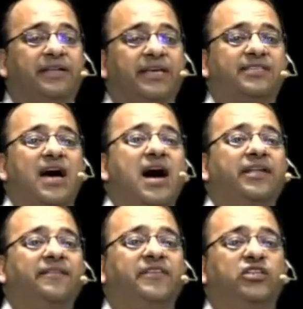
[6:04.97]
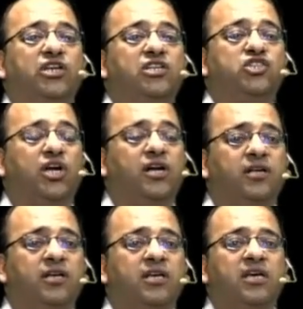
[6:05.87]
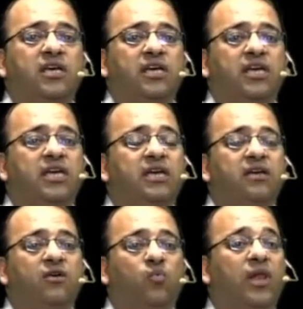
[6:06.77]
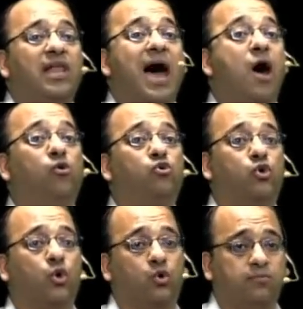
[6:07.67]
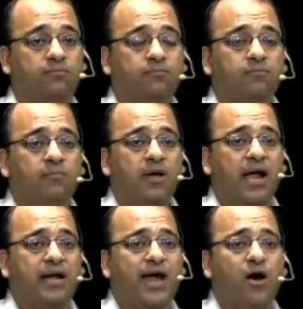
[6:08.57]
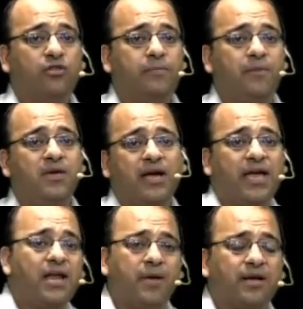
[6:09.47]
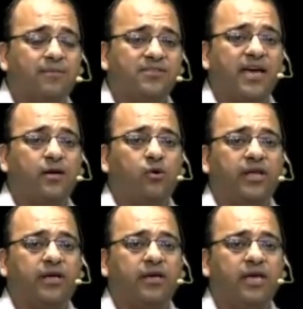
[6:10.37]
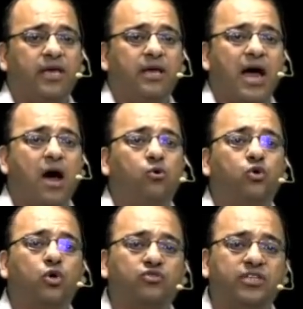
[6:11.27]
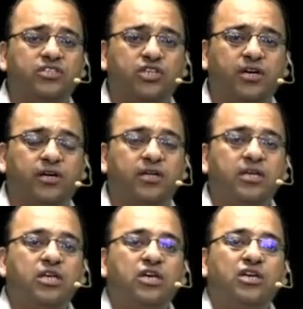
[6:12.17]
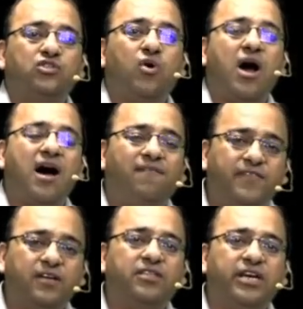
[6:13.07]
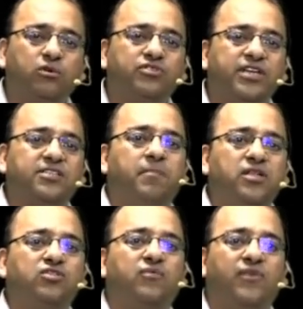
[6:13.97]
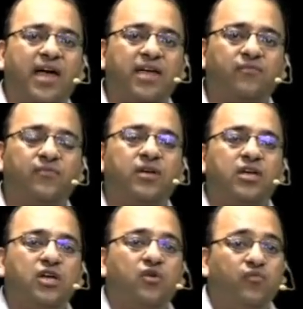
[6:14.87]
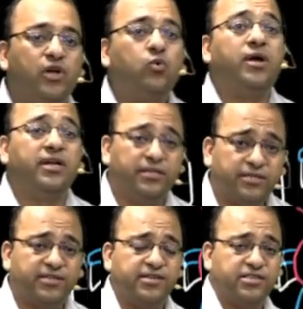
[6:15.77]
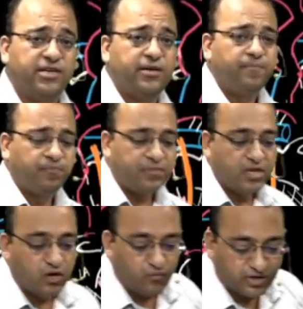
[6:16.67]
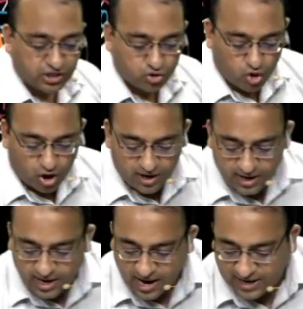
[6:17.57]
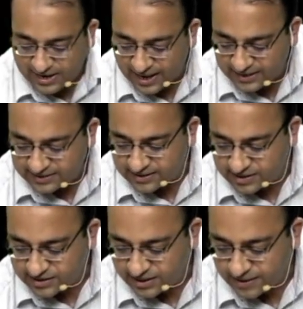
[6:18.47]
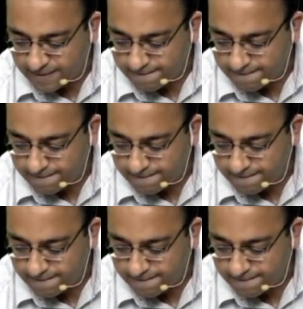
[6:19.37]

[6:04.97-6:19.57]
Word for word: this artificial shunt, he will outgrow. And now the baby again becomes cyanotic. He outgrows this shunt. So after three to six months of life, we do another surgery, which is called a Glenn surgery.